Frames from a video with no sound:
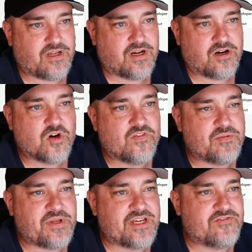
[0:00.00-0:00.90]
or
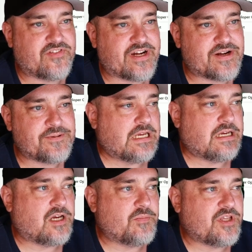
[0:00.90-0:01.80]
OVPN file.
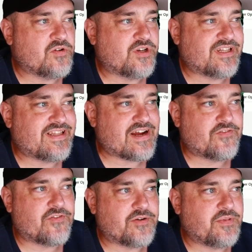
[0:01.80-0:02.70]
You'll get that
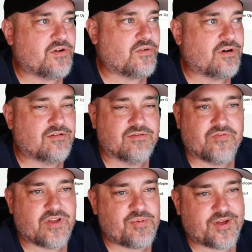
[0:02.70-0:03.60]
from your
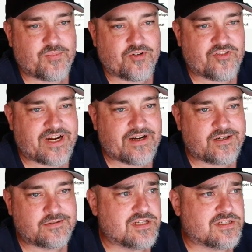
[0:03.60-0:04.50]
VPN
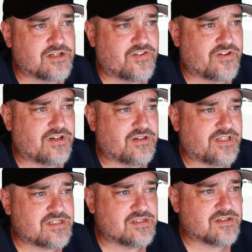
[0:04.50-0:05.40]
provider server.
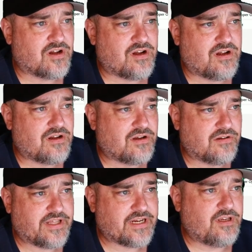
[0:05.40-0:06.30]
This is
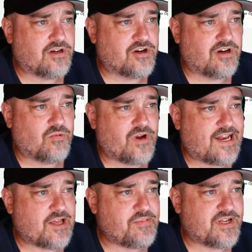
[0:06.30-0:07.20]
all like your current WAN
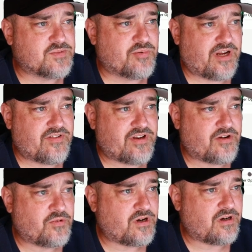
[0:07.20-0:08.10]
IP is private
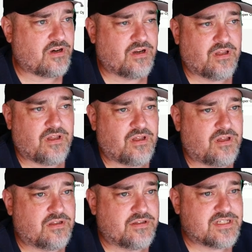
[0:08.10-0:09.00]
network.
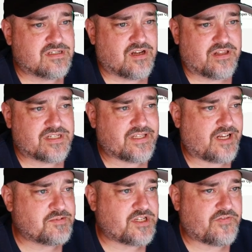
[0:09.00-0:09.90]
This is all the
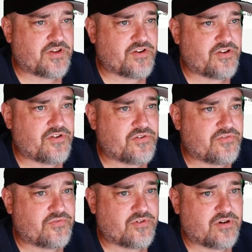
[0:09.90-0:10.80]
setup stuff you can do
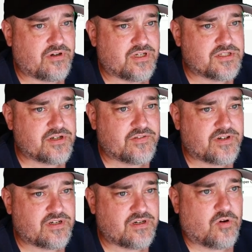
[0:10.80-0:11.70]
for a
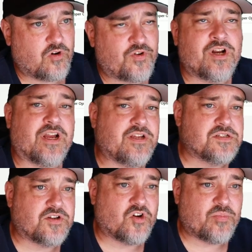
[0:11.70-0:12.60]
server, or if you're not
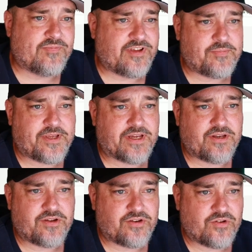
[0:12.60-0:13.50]
using OpenVPN,
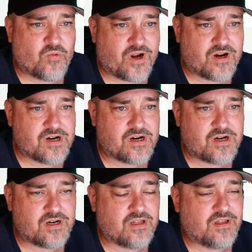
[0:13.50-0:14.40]
you can do WireGuard,